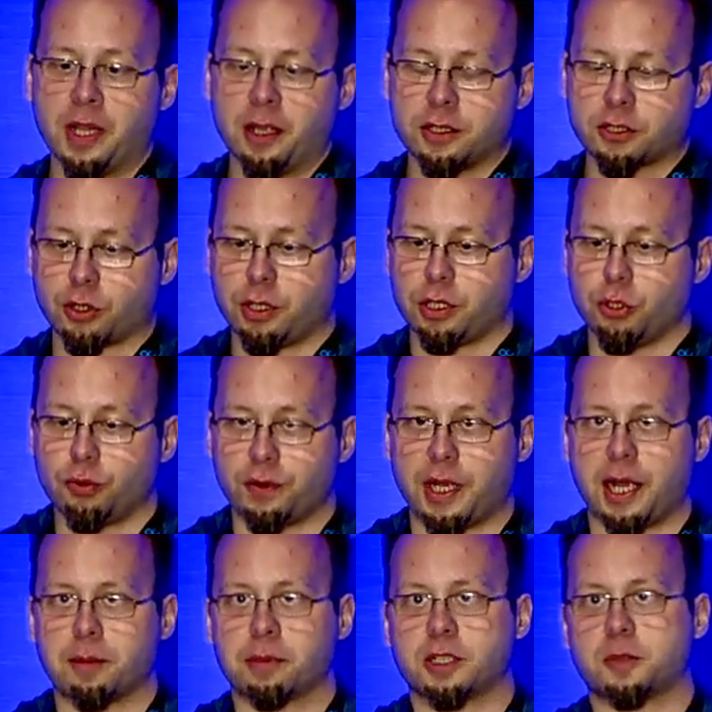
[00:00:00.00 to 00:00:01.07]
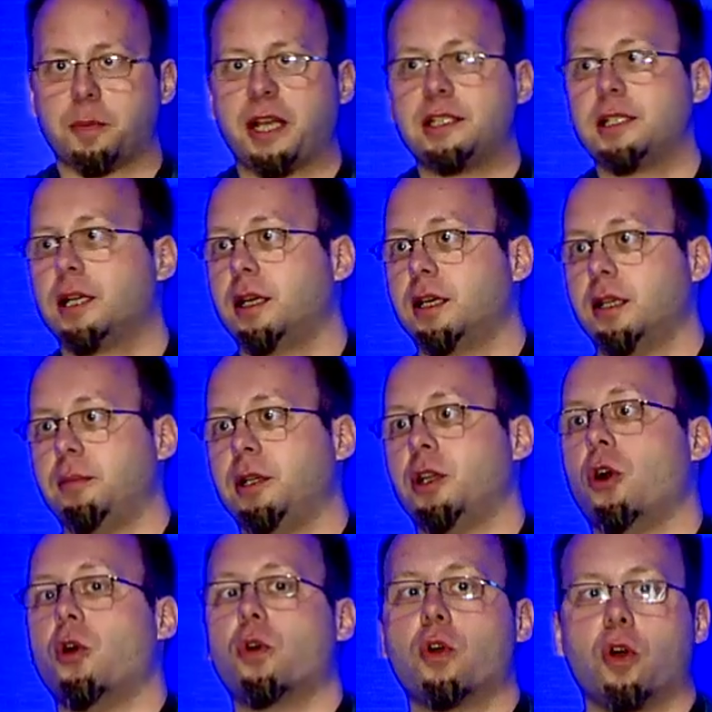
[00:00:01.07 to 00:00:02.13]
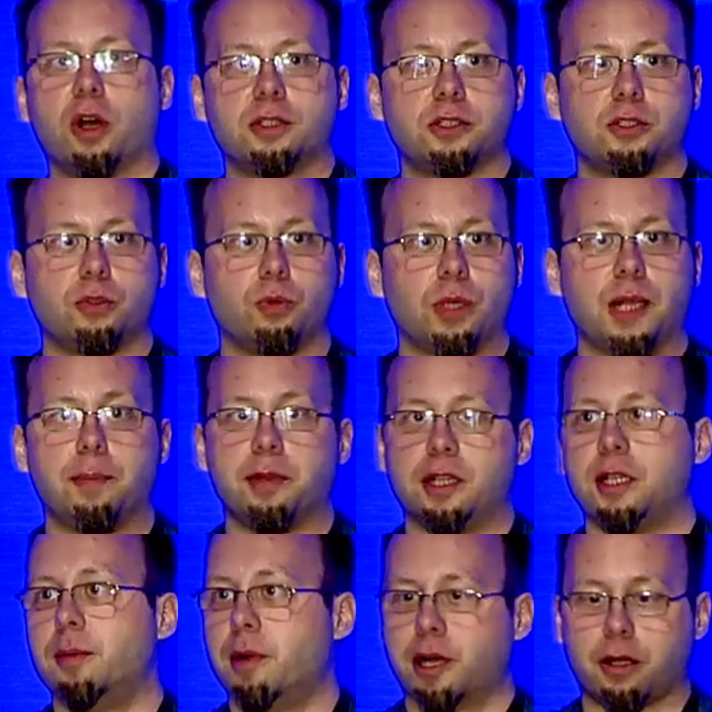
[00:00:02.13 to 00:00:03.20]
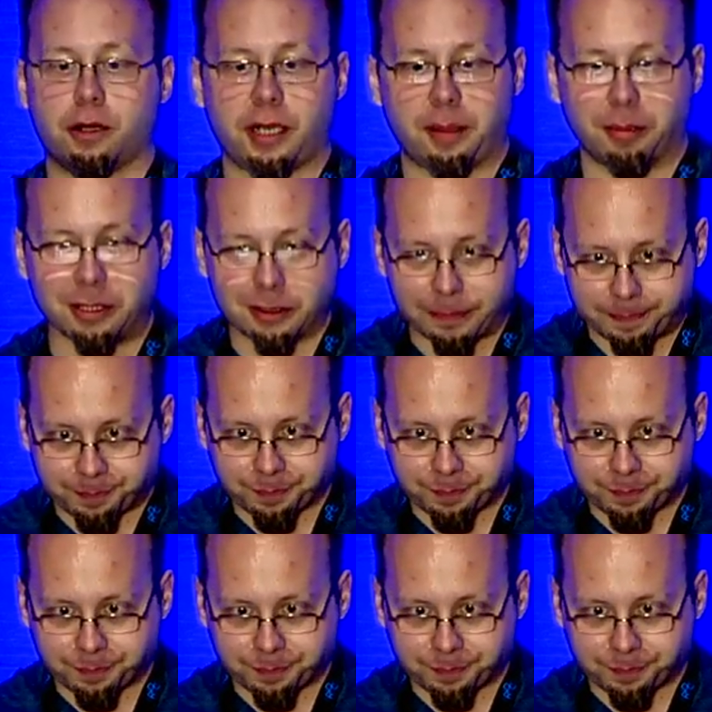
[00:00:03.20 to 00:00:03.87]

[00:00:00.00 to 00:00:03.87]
So in the new VM, there's basically going to be no cost to keeping the debugger enabled.